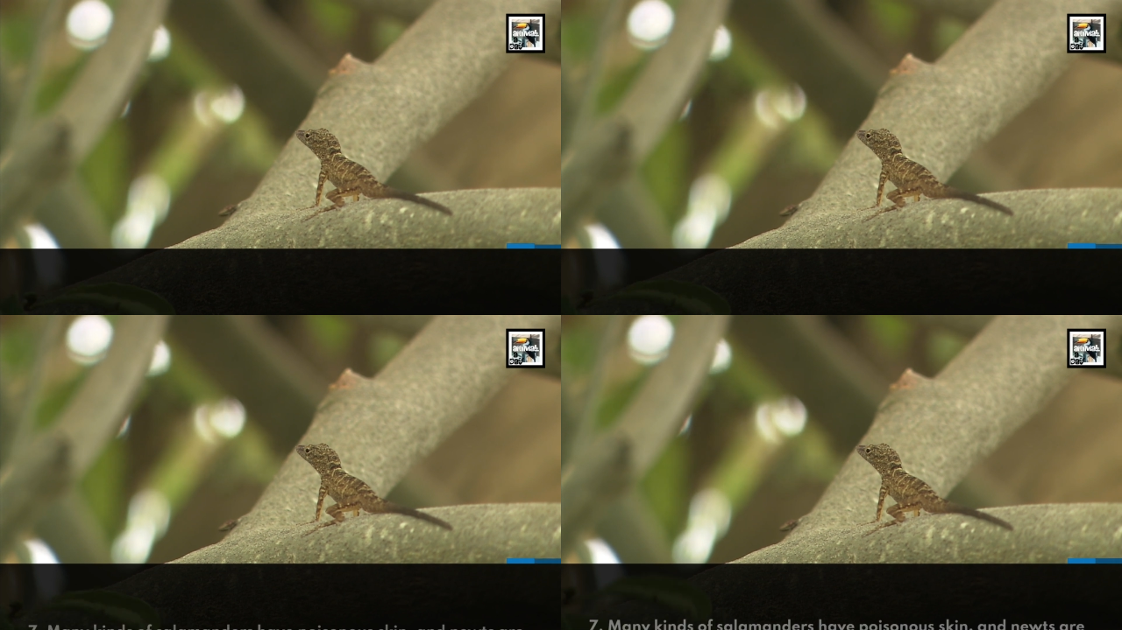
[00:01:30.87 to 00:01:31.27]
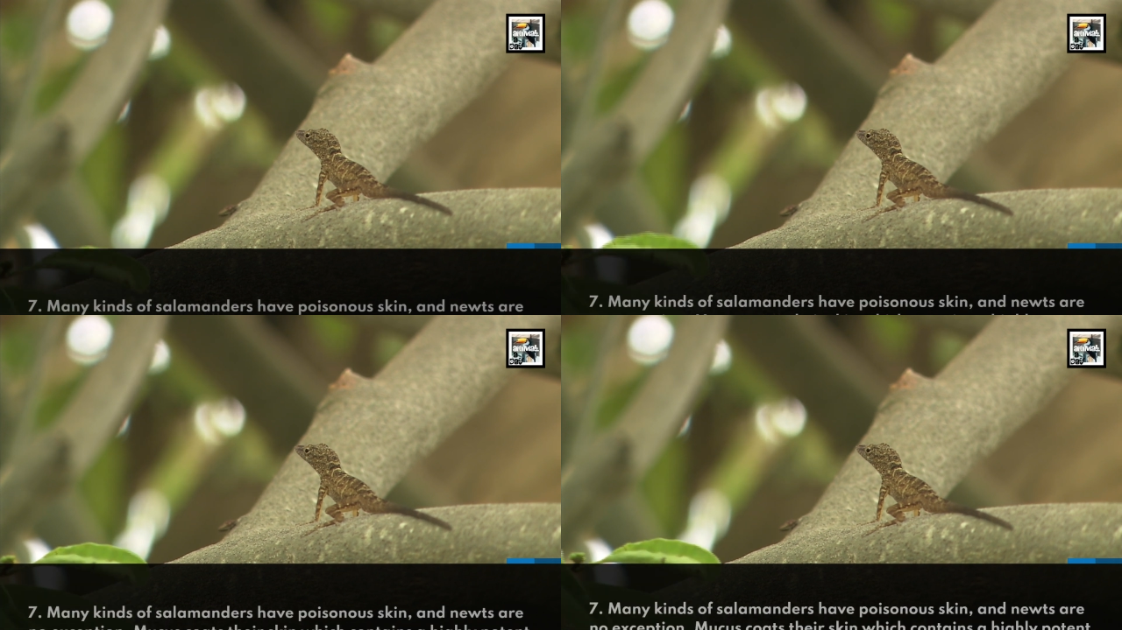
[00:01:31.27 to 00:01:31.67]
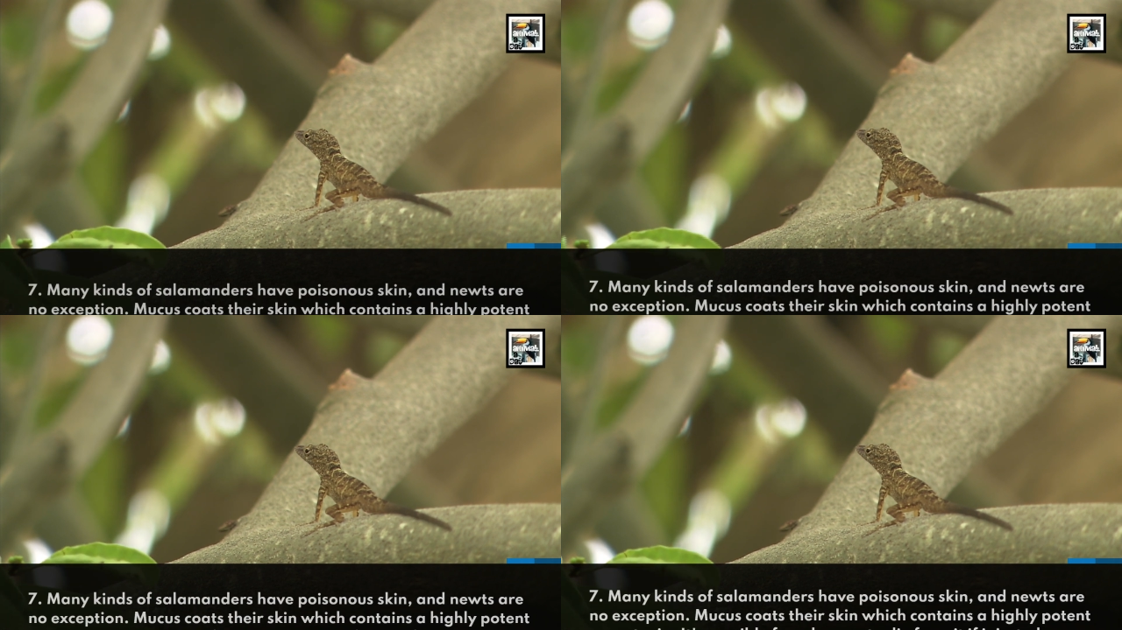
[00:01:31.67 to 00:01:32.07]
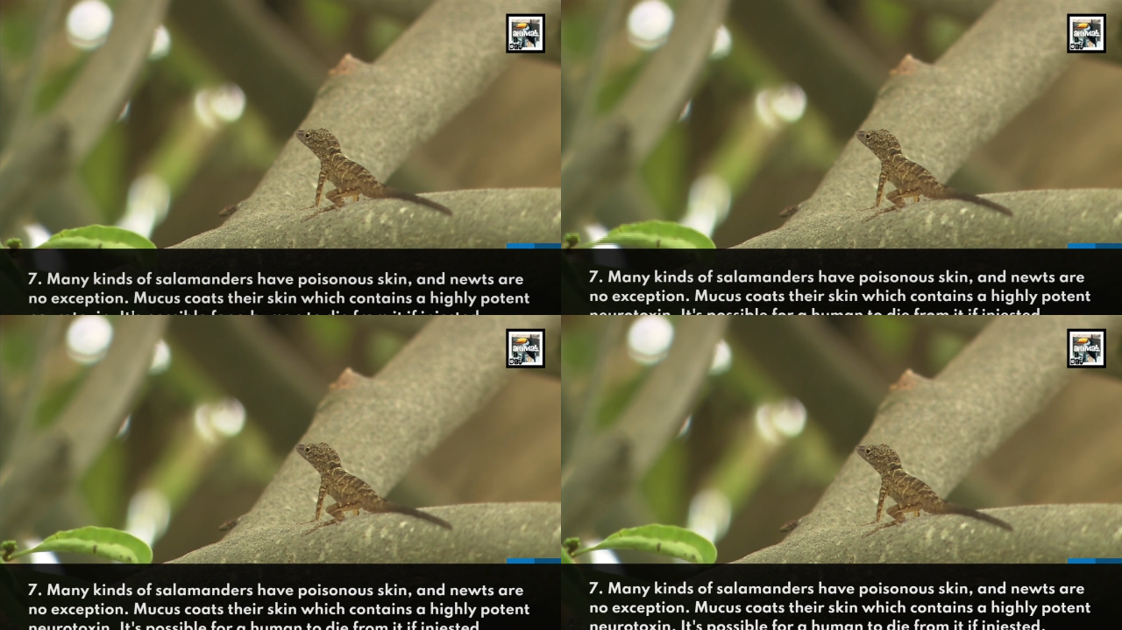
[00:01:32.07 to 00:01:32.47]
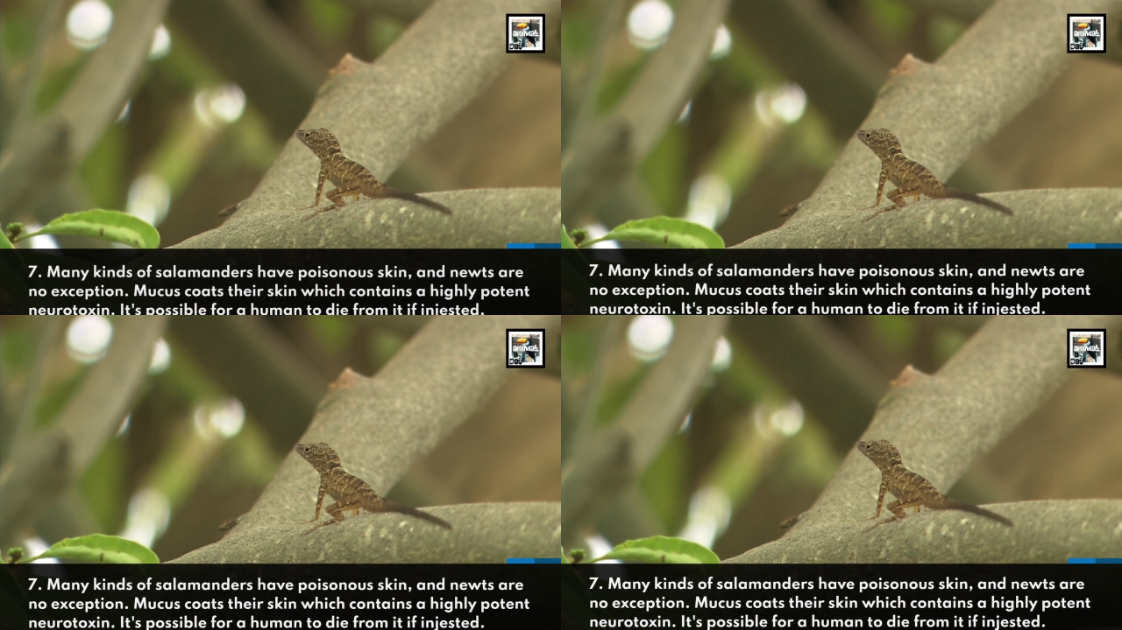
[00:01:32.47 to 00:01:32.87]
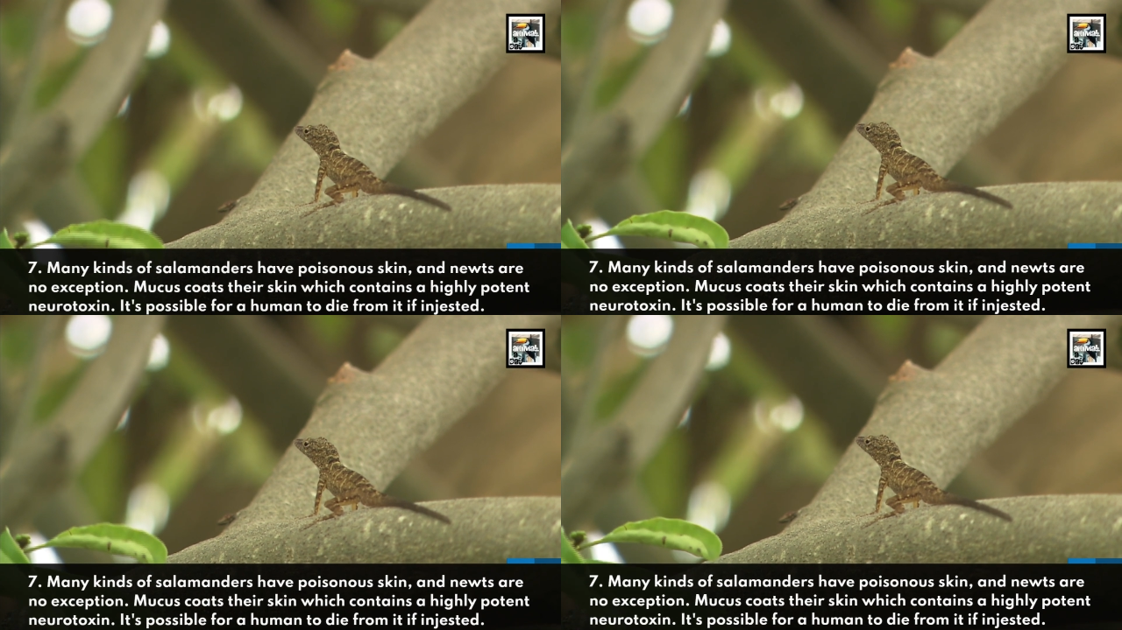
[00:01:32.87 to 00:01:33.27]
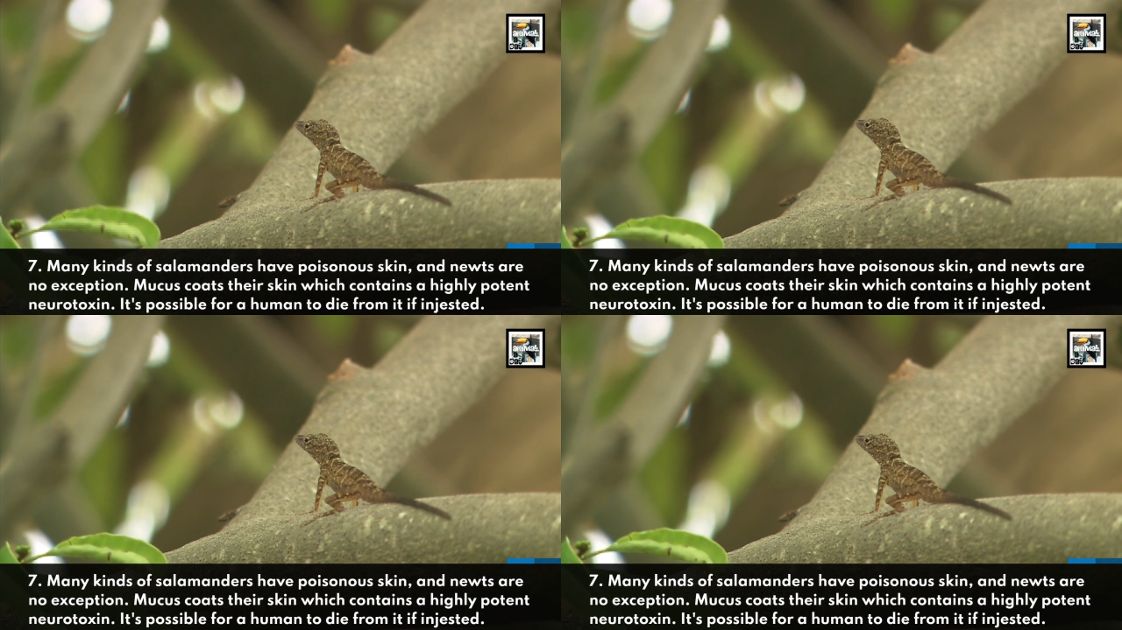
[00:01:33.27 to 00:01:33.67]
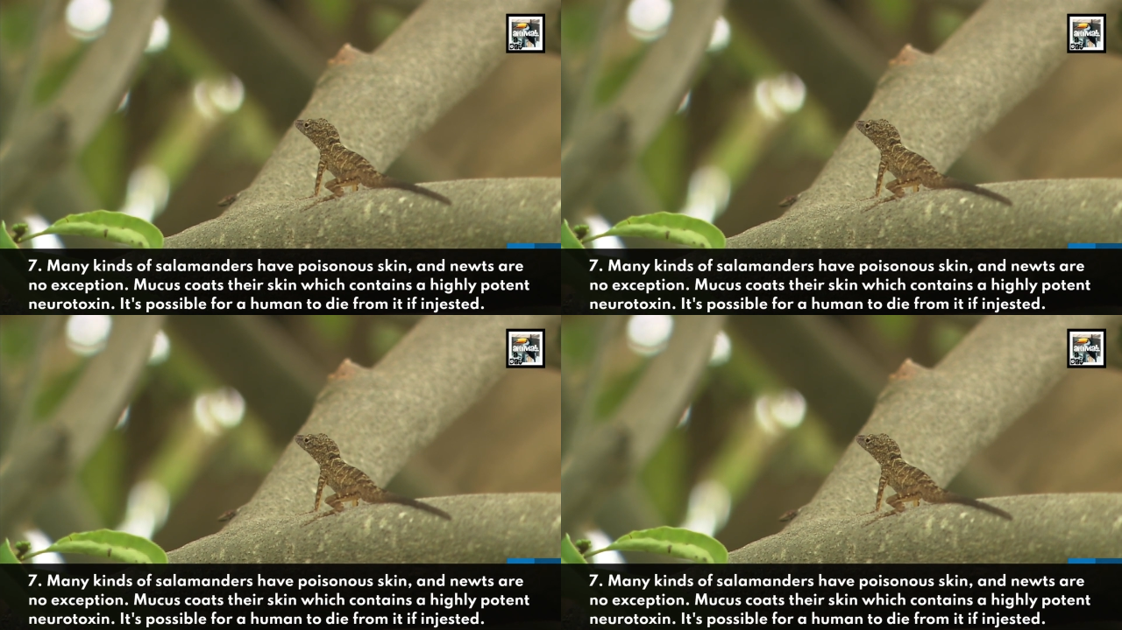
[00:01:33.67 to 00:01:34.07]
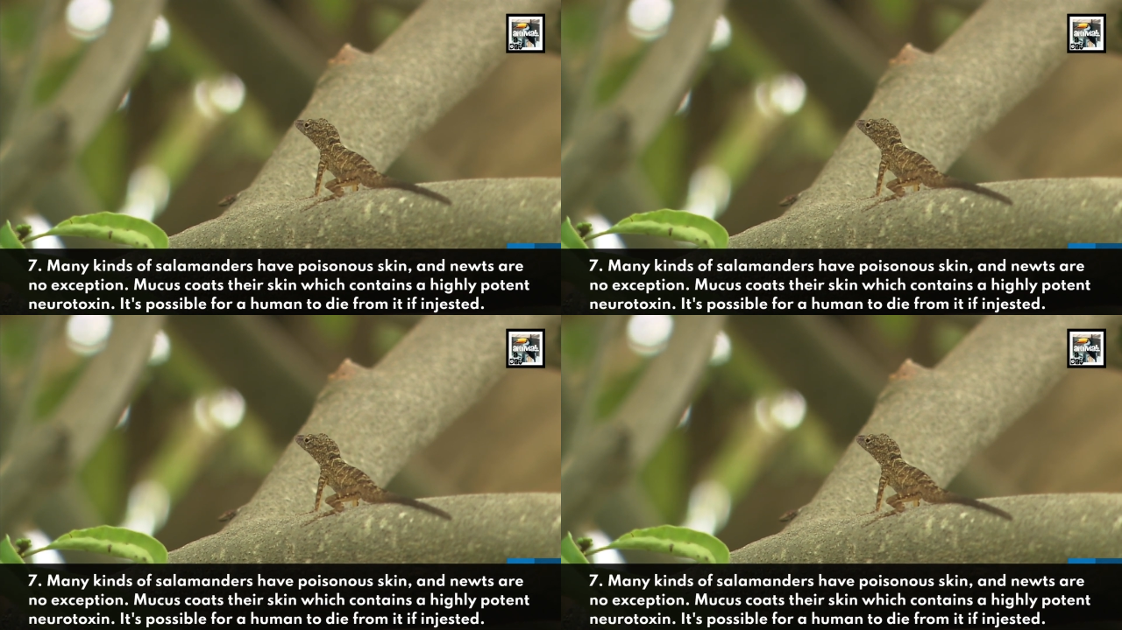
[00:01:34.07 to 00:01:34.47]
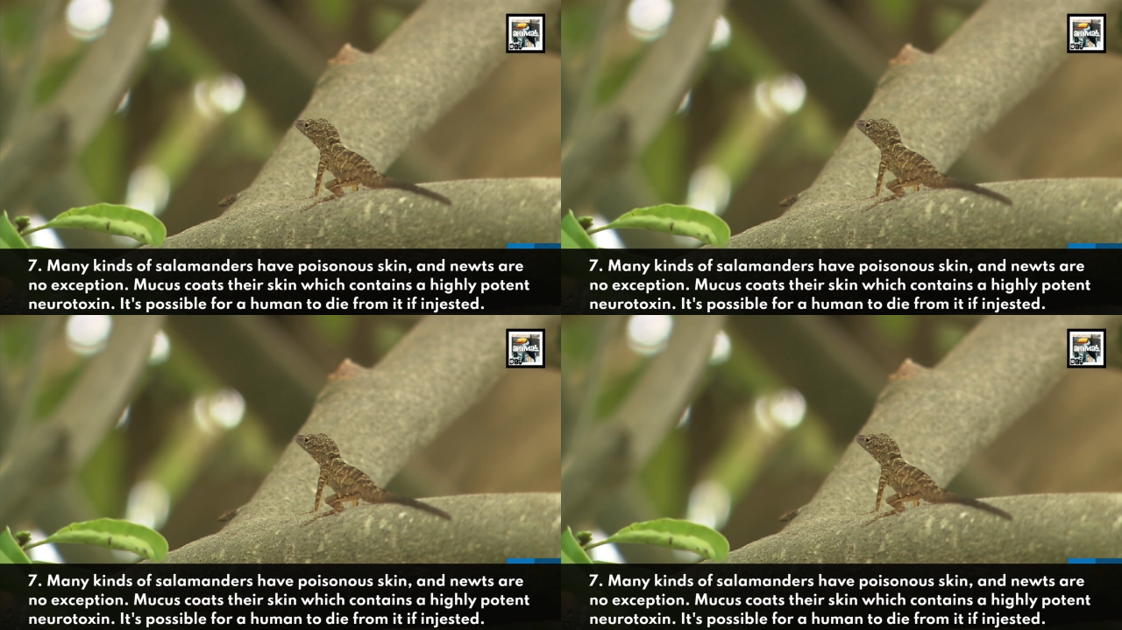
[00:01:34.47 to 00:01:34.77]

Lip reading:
Nobody's mouth can be seen.